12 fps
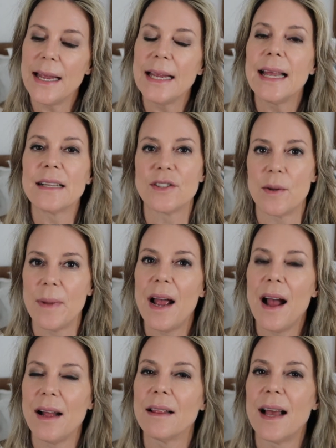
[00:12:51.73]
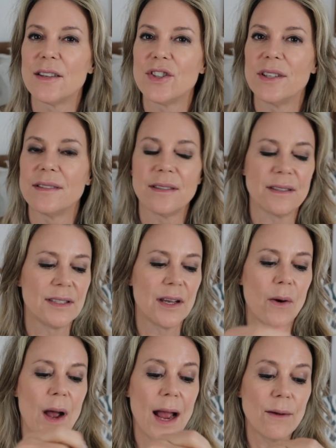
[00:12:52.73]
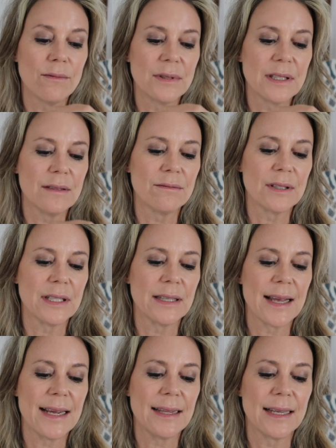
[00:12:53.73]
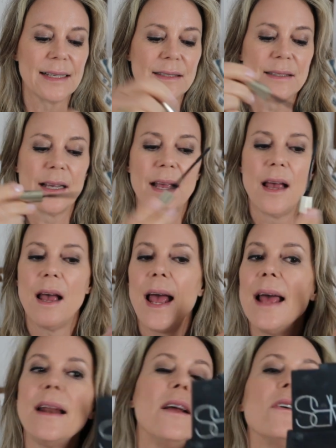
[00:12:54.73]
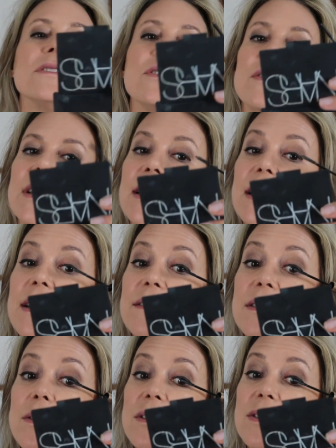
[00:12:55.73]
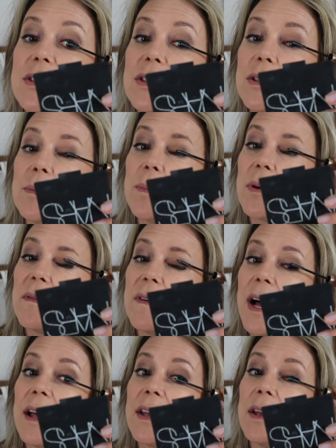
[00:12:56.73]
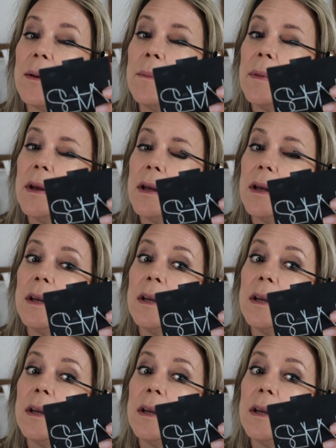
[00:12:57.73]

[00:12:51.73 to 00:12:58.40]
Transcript: it gets on my eyelashes. So I really like this. And I also think it gives super volume.